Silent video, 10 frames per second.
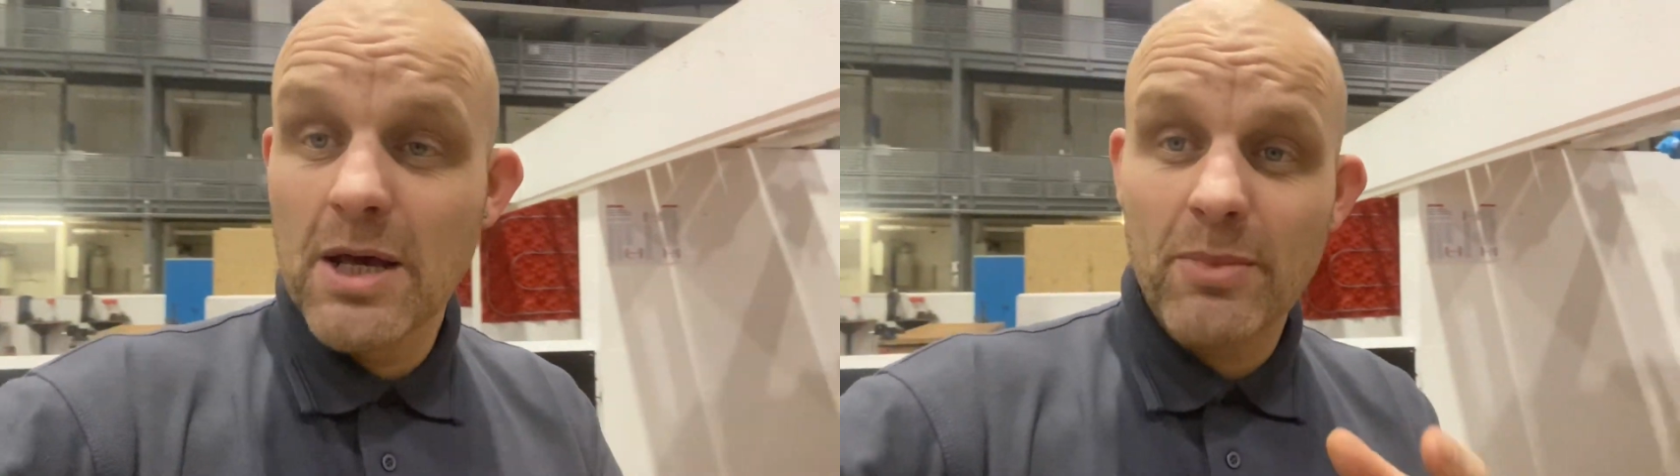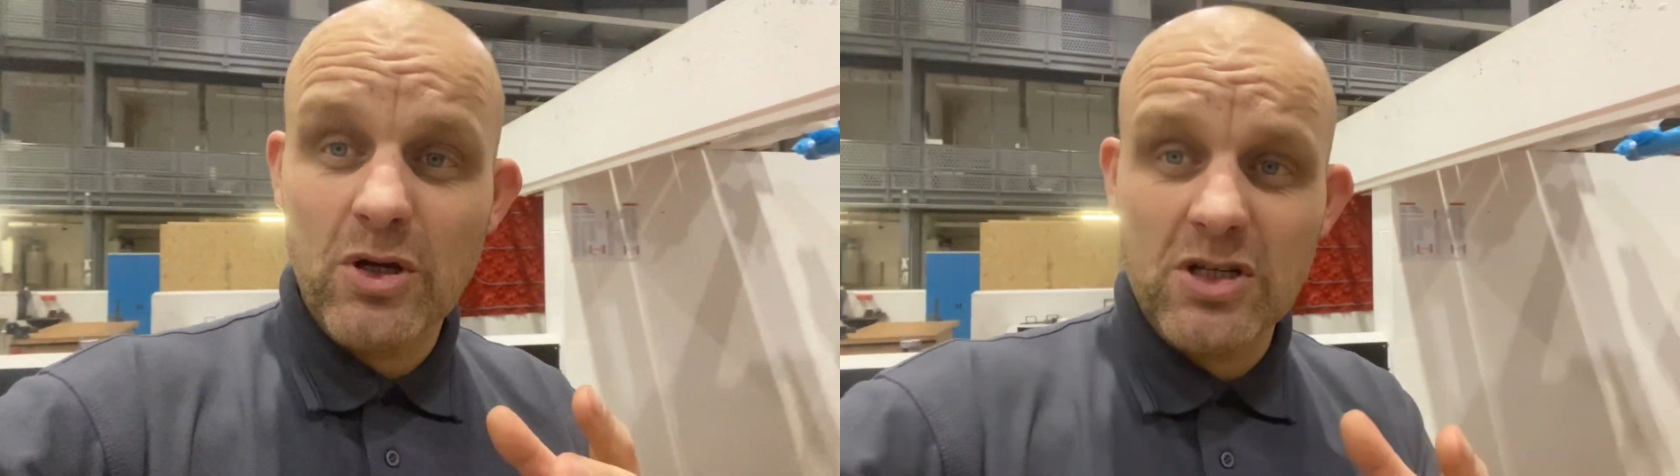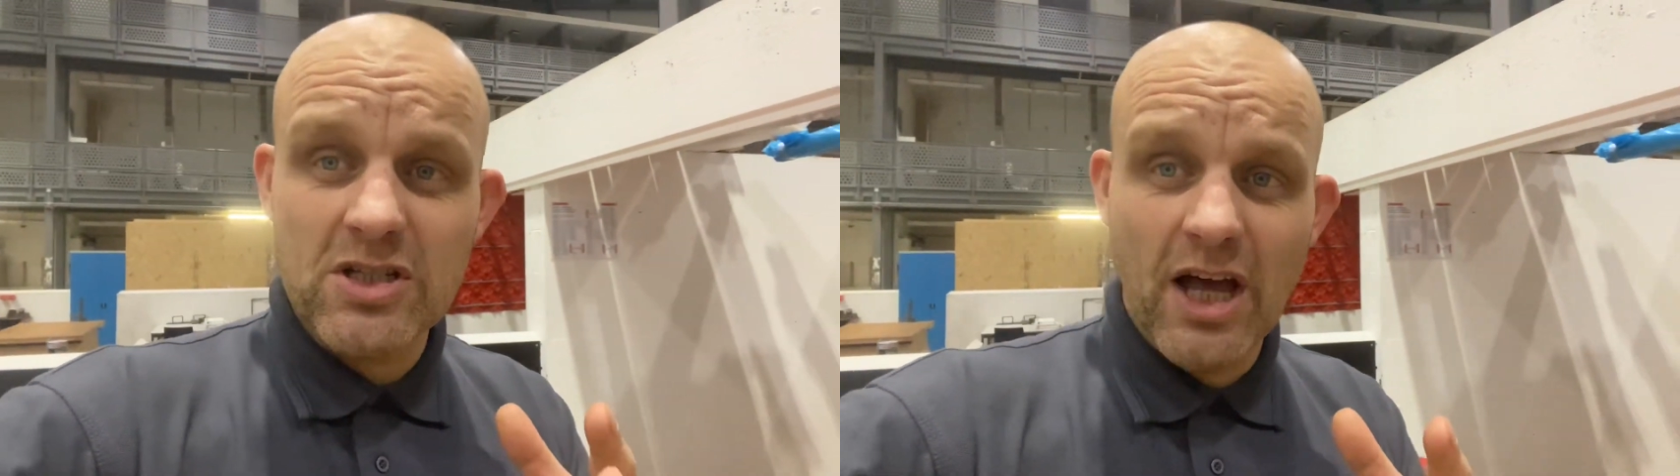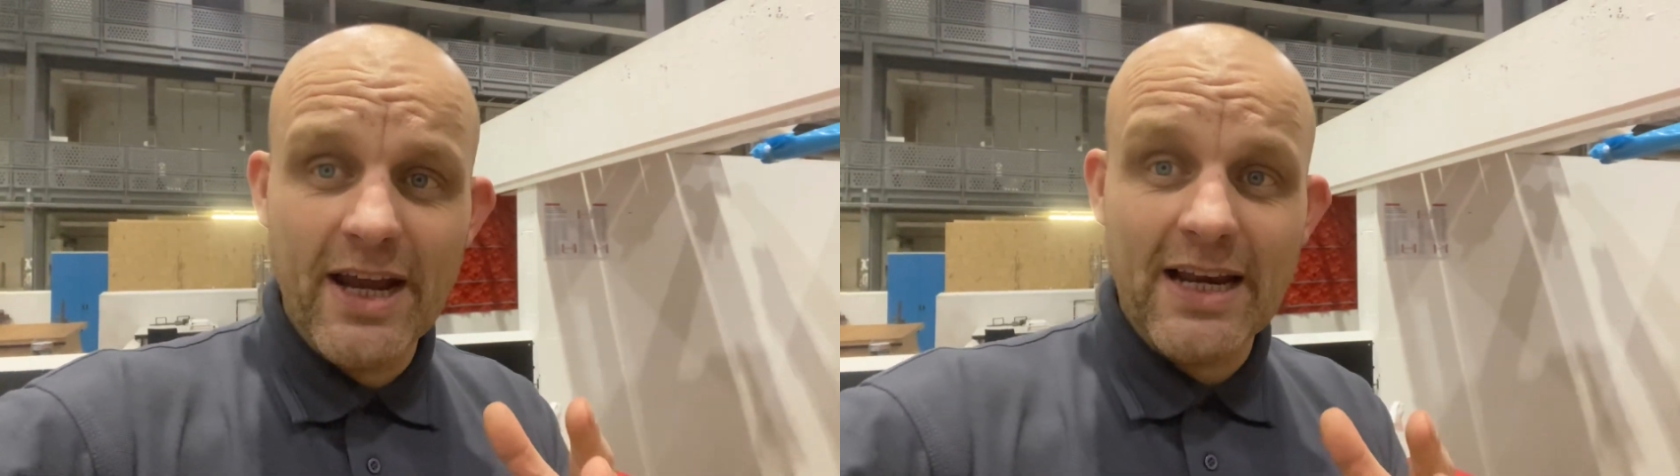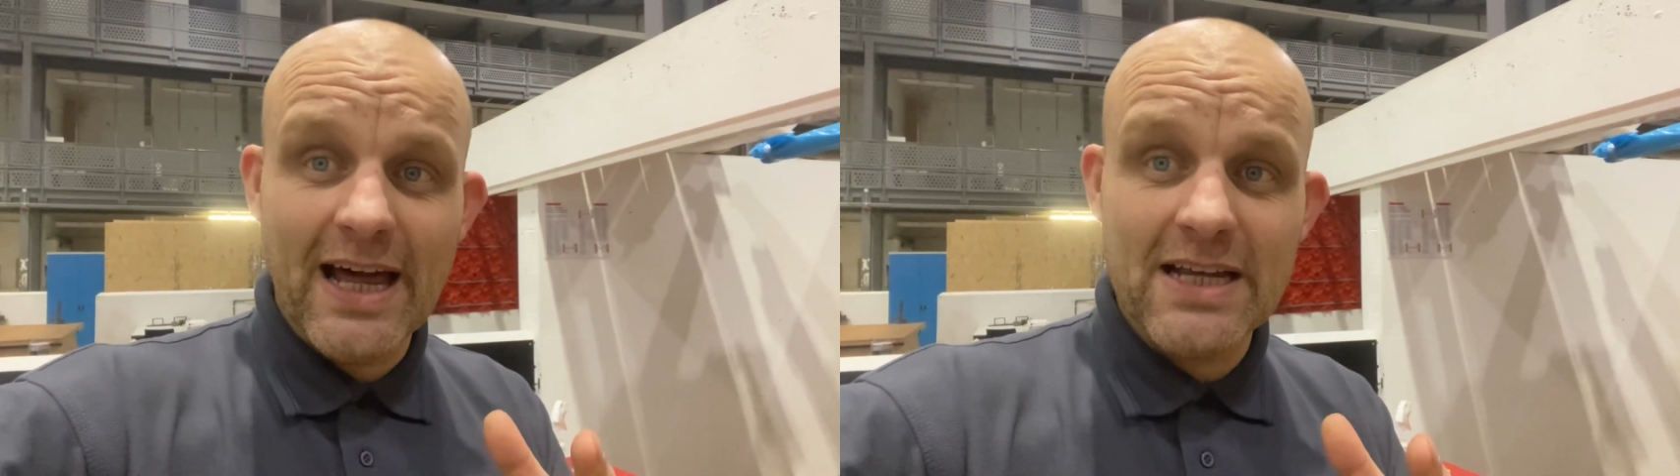because a side
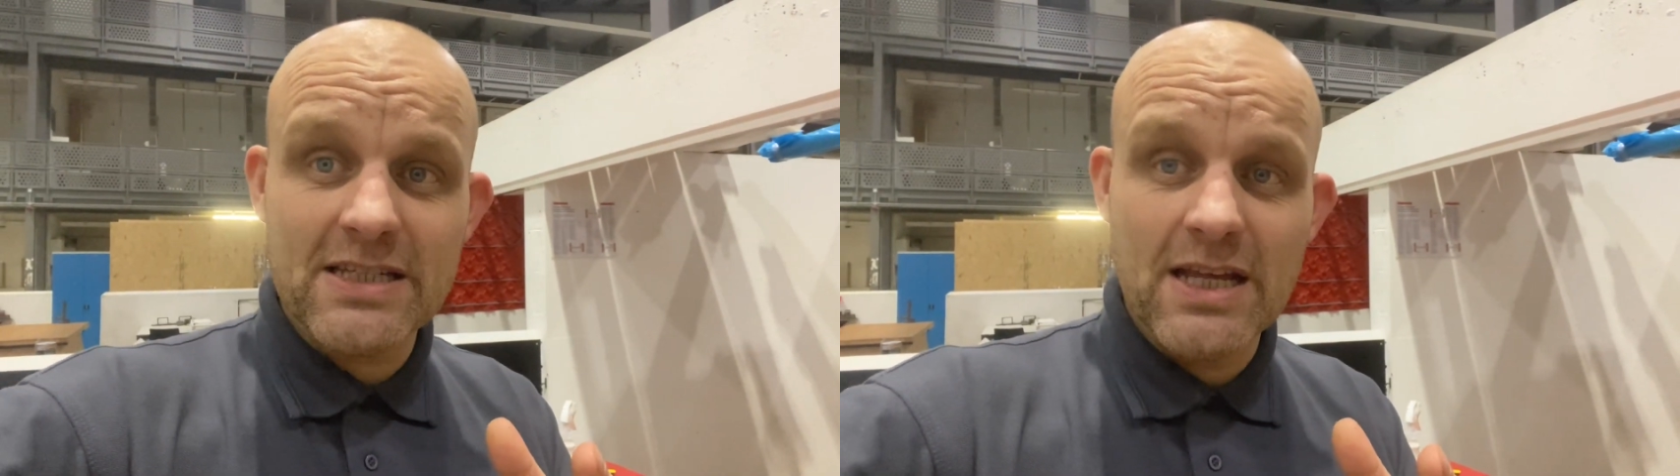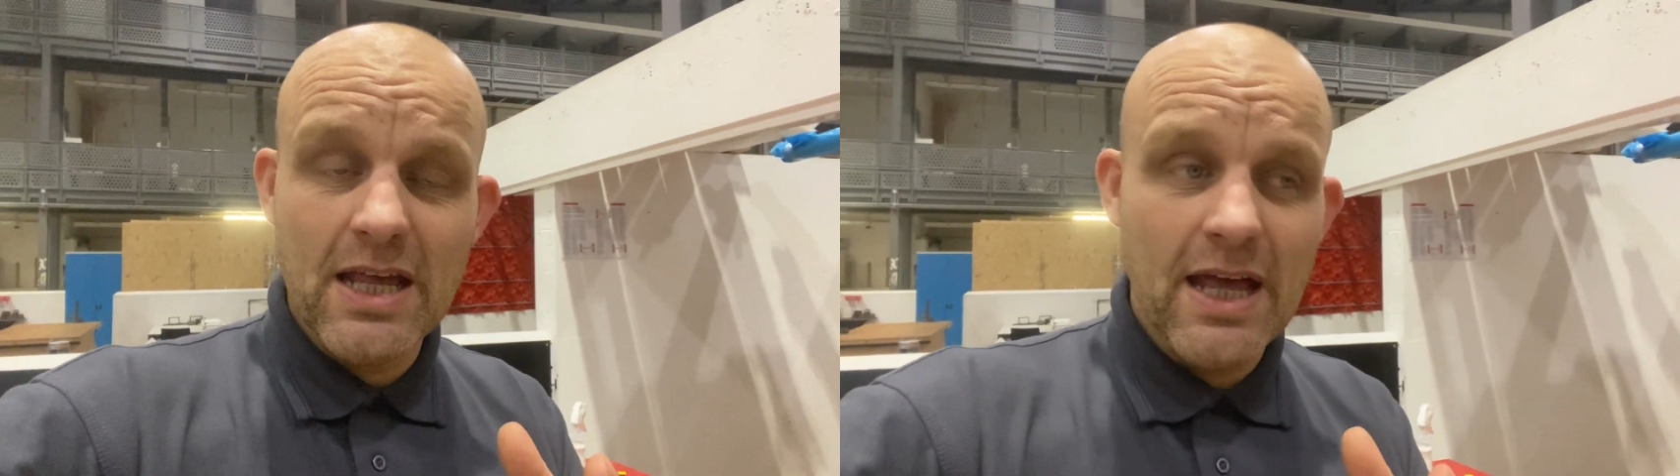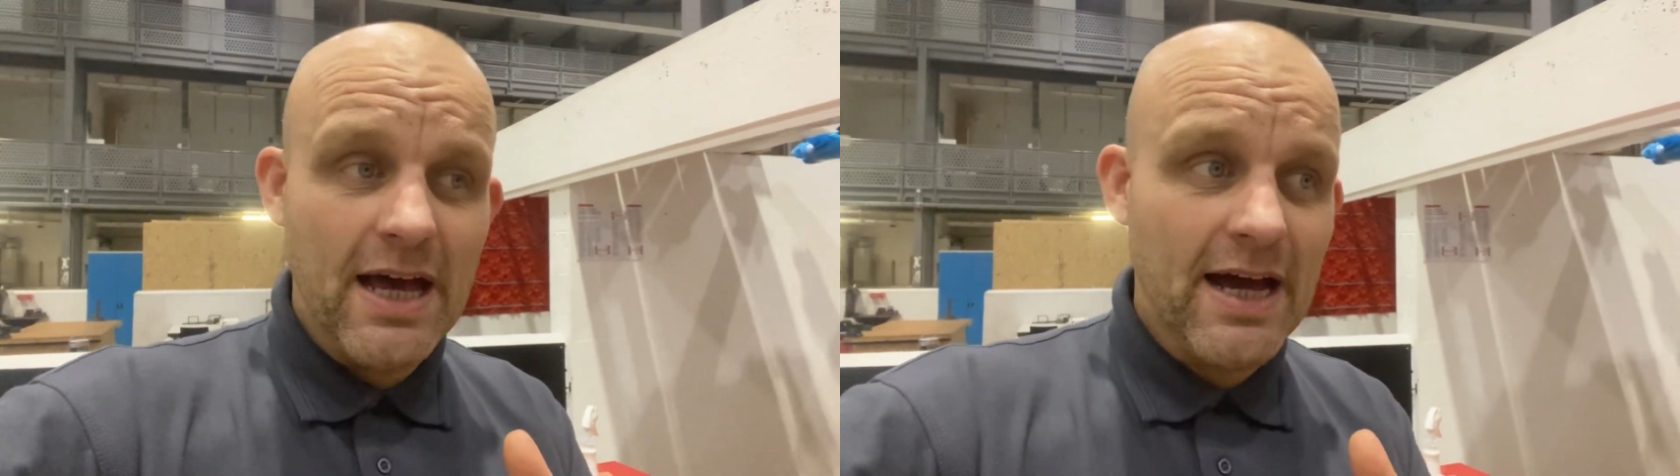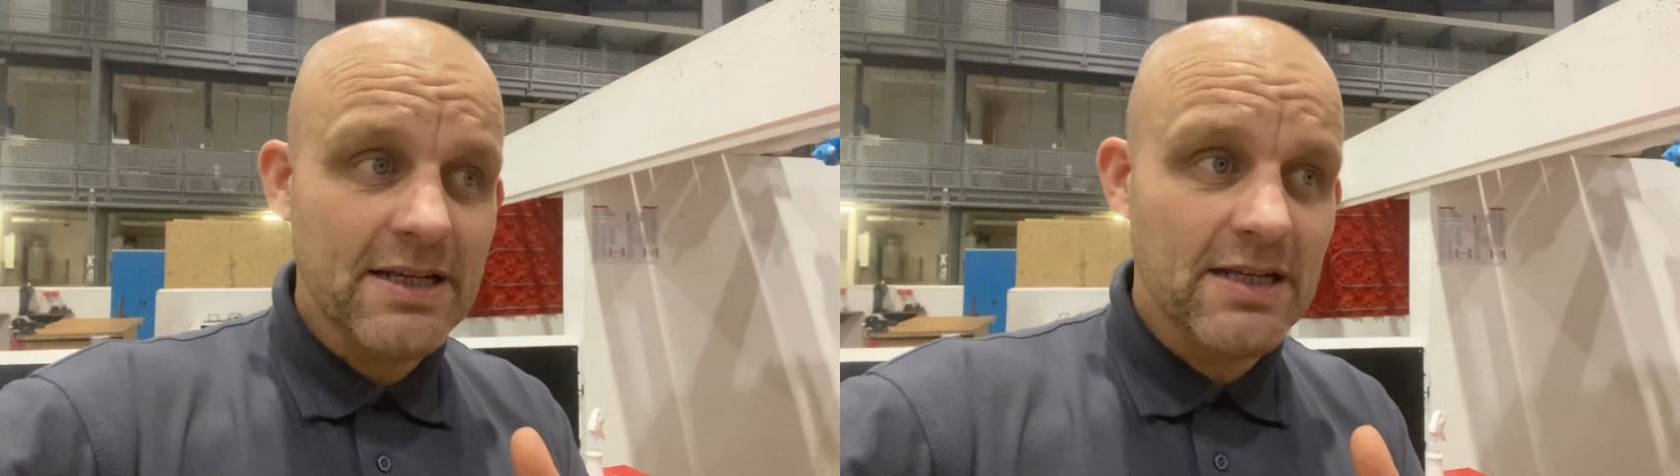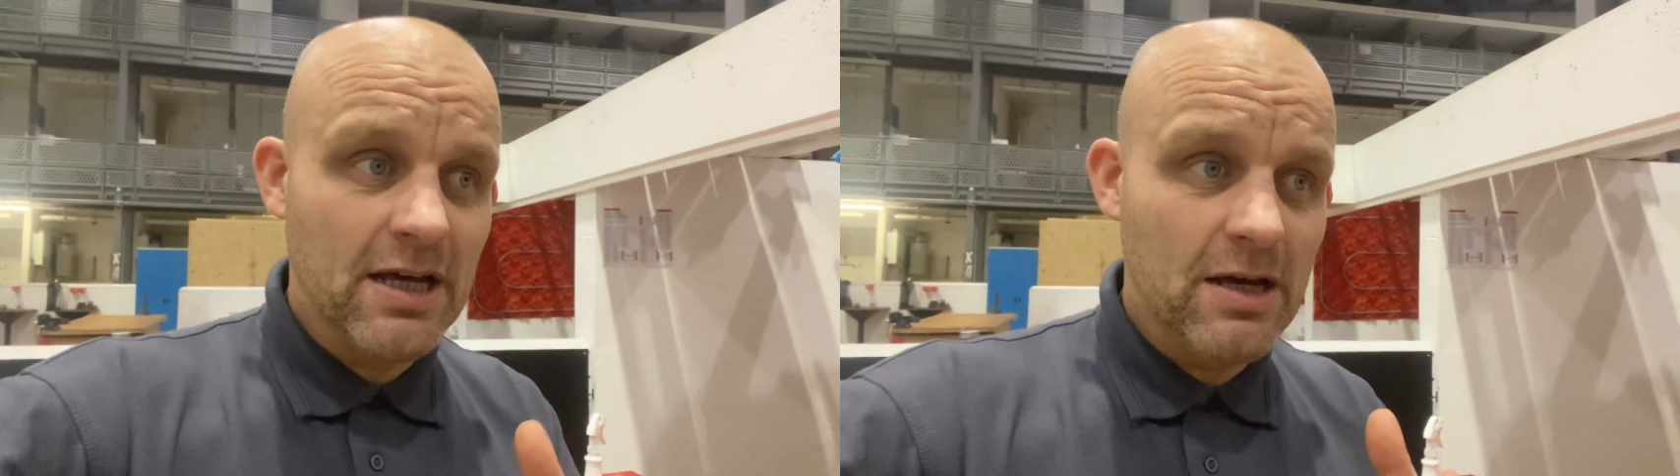glass has